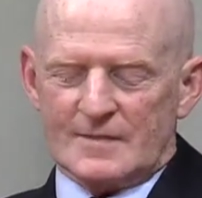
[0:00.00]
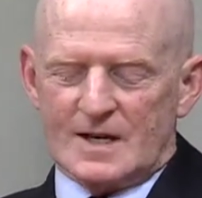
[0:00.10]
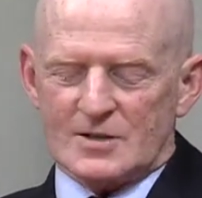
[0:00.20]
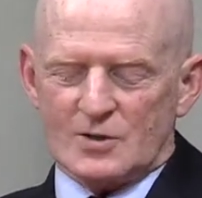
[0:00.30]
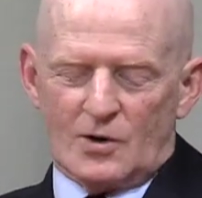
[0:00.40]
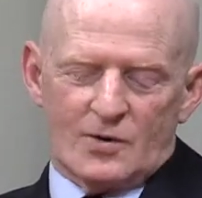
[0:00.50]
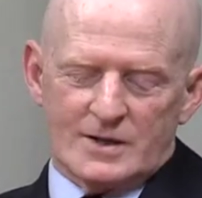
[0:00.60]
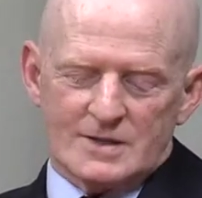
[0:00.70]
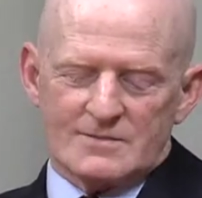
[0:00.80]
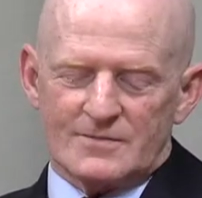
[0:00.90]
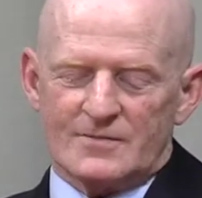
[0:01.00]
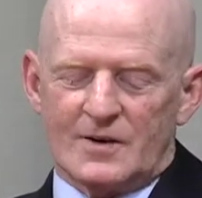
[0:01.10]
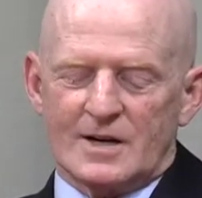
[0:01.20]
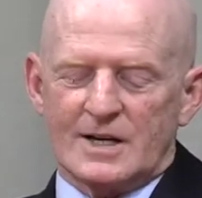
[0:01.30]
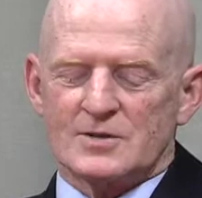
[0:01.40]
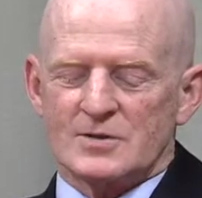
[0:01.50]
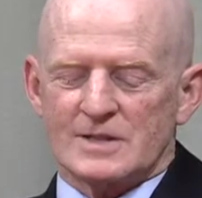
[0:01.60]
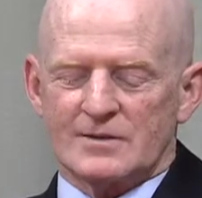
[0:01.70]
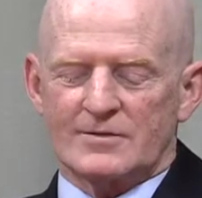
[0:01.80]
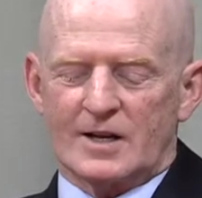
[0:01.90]
so, very
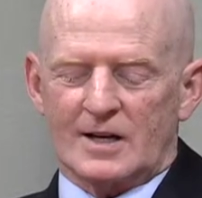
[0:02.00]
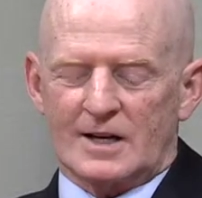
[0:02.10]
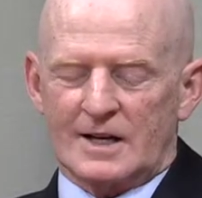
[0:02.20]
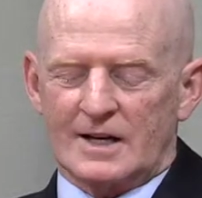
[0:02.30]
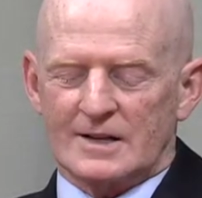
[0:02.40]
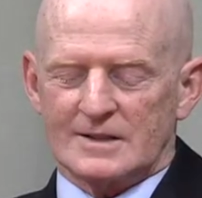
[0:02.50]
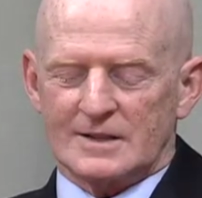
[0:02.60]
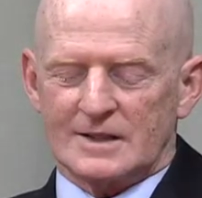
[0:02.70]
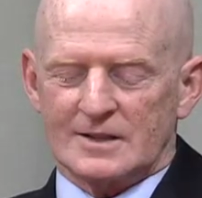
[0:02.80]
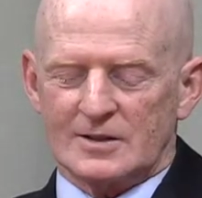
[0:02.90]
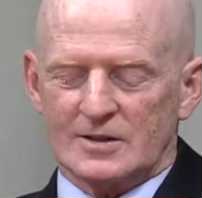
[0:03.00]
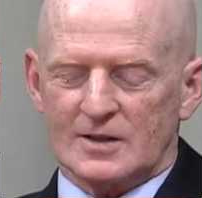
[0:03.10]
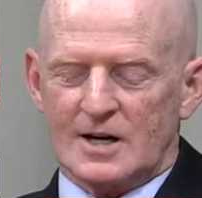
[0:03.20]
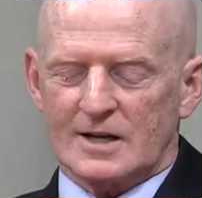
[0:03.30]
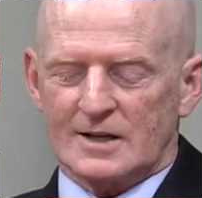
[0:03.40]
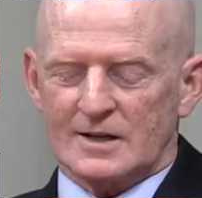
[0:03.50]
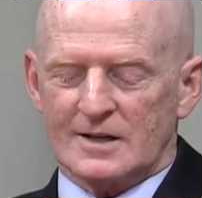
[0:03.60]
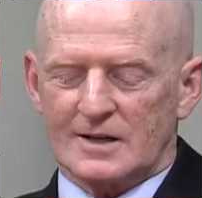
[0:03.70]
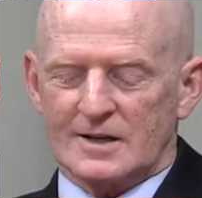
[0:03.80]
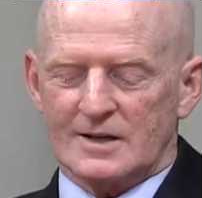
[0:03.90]
interesting fella, and uh, good luck
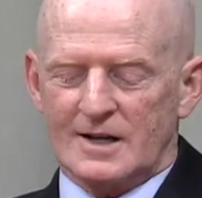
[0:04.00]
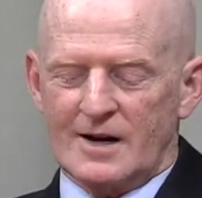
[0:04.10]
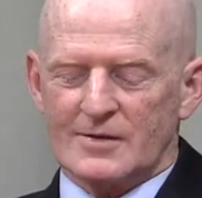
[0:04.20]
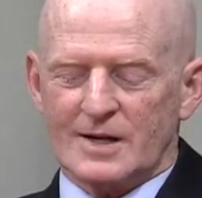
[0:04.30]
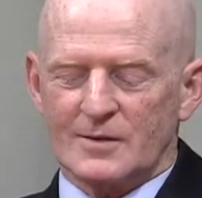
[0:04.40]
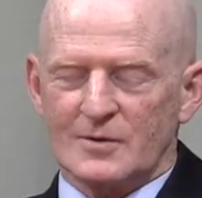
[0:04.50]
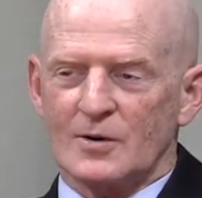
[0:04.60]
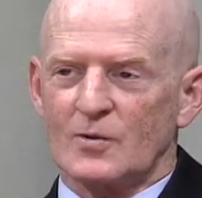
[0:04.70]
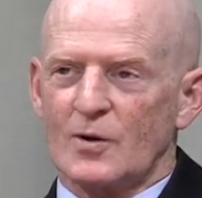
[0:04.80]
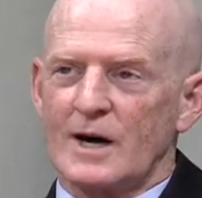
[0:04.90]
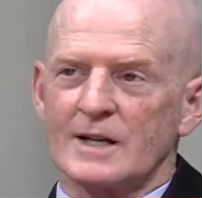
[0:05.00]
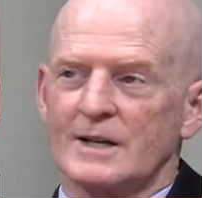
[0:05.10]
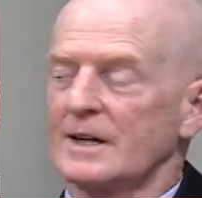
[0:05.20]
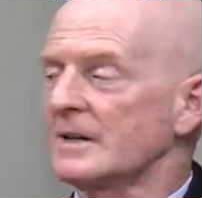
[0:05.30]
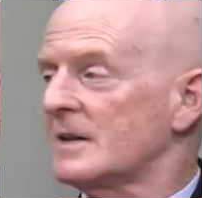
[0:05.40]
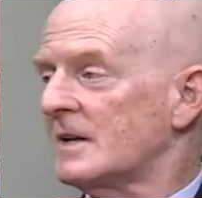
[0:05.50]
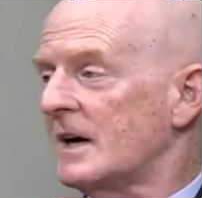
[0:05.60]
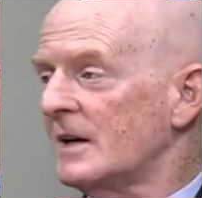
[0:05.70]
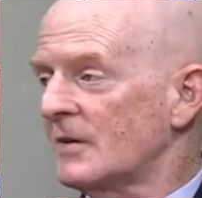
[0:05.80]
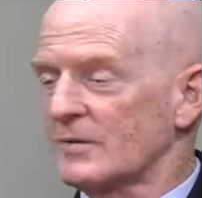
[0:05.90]
uh, having him go quietly into the
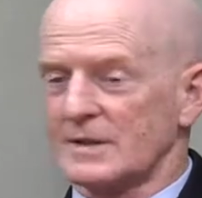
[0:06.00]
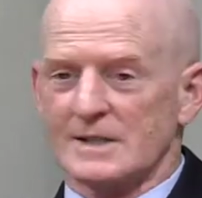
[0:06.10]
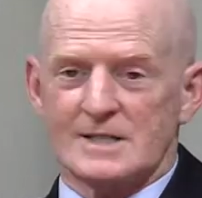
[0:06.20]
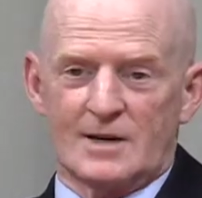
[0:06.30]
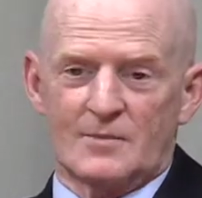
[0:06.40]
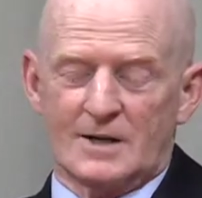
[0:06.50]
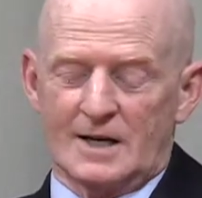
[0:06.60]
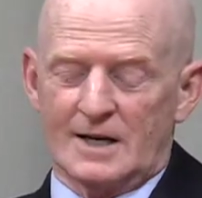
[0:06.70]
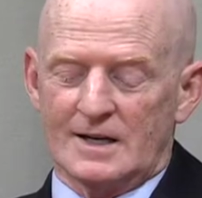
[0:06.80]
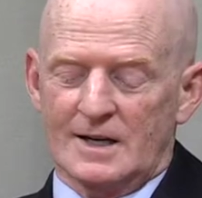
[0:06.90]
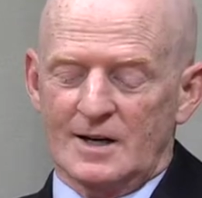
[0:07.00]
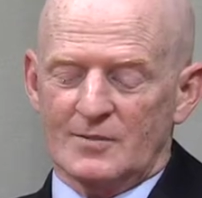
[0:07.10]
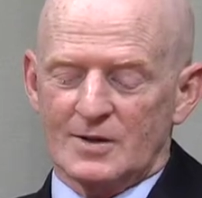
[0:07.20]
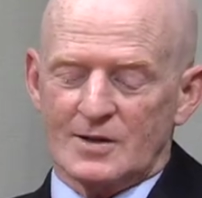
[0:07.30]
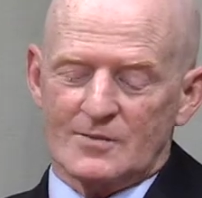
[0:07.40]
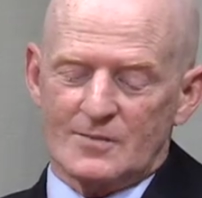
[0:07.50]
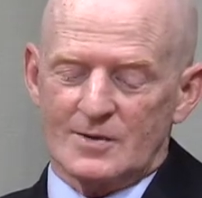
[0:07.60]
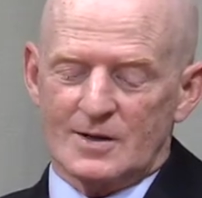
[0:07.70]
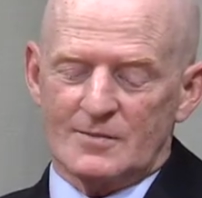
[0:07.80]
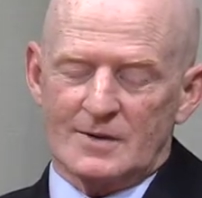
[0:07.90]
night over this NBA. But the,
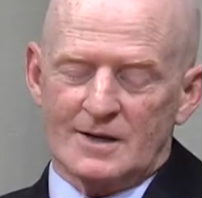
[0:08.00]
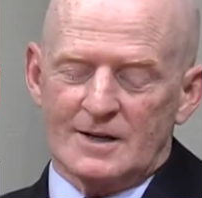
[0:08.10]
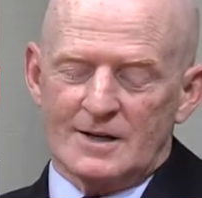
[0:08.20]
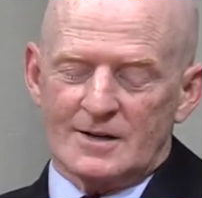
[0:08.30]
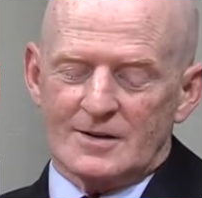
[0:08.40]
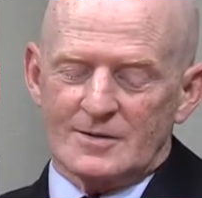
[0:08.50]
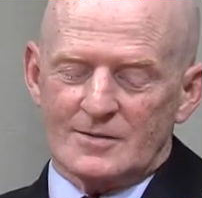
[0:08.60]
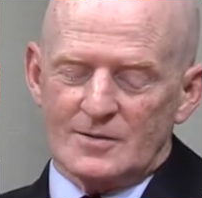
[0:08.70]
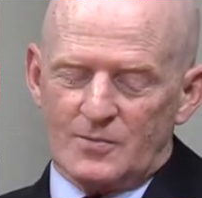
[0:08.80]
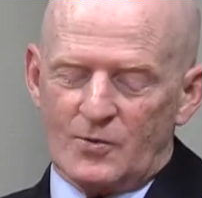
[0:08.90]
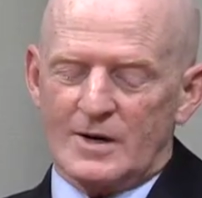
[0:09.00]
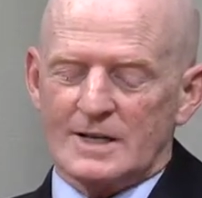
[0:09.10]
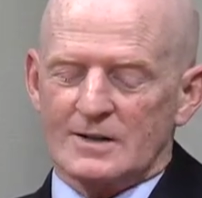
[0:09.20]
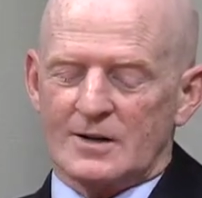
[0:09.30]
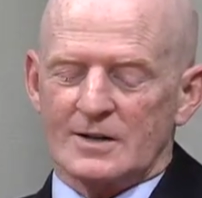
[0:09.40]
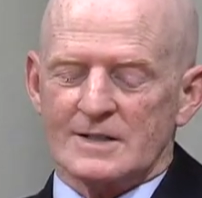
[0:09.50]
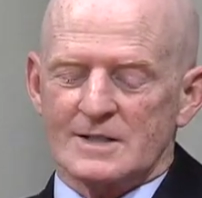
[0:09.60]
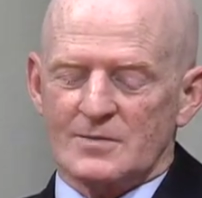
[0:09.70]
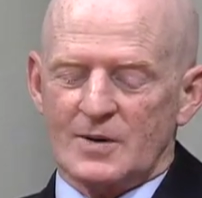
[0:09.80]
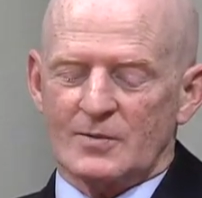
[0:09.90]
the, the point to all this
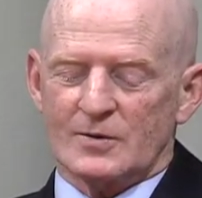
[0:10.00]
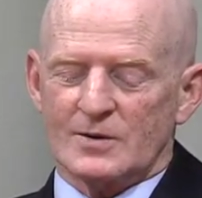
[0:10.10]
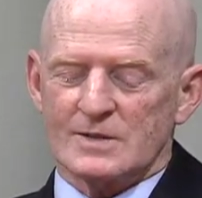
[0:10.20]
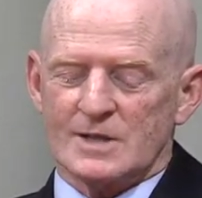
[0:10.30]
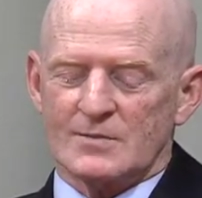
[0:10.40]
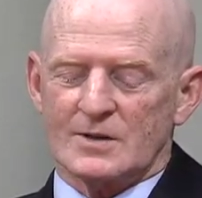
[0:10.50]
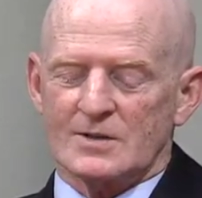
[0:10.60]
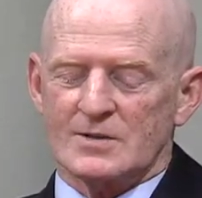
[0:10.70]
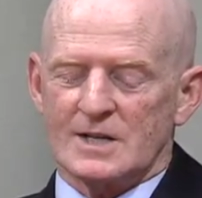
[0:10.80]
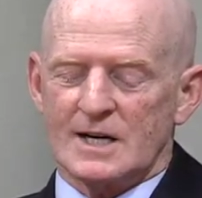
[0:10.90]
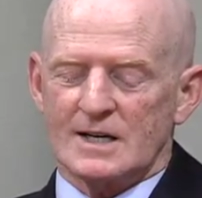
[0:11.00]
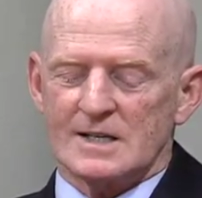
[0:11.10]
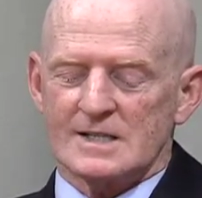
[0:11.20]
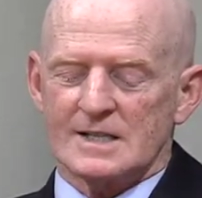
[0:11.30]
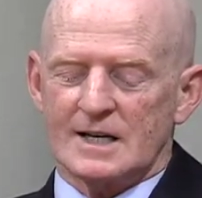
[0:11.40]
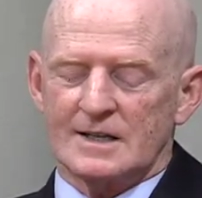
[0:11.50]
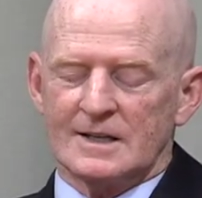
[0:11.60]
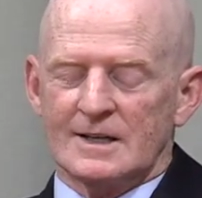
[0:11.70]
that people don't seem to understand is that